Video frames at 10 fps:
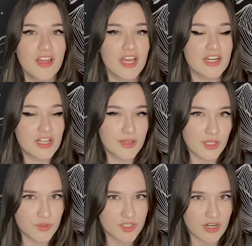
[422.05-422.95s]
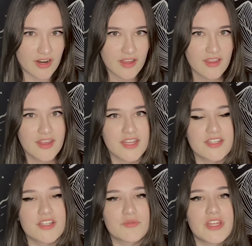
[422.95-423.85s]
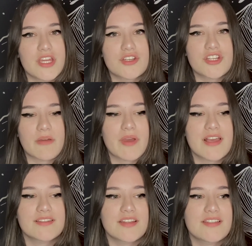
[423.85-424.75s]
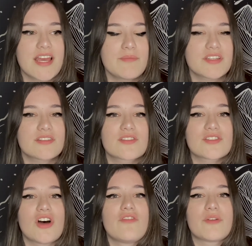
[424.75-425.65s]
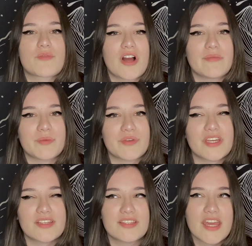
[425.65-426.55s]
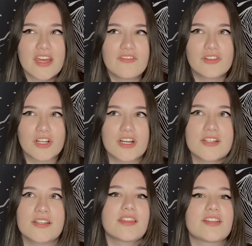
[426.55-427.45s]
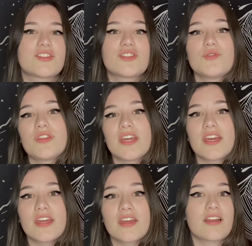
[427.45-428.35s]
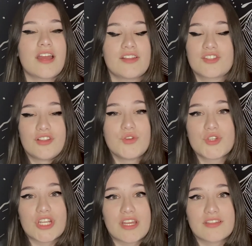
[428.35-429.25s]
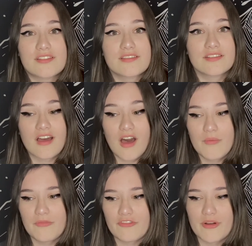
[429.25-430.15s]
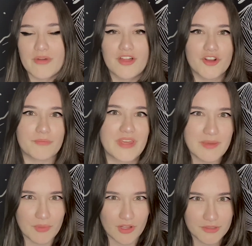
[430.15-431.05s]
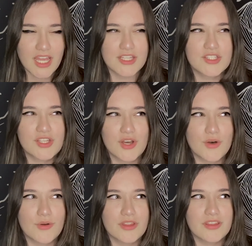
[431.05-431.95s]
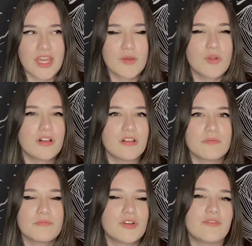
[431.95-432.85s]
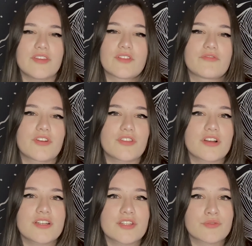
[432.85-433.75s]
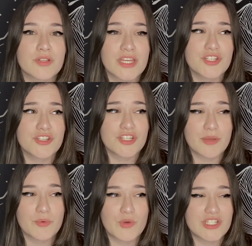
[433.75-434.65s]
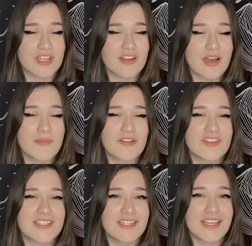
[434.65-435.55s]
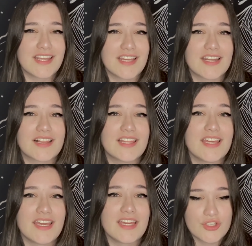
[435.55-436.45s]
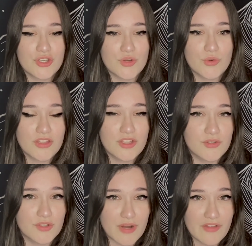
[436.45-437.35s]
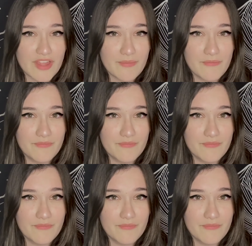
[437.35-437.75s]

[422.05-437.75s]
and closer into the relationship as an attempt to solve the problem because they have learned that soothing and solutions come from other people. And so they will move even further into the relationship, which can come off as needy and clingy to those around them.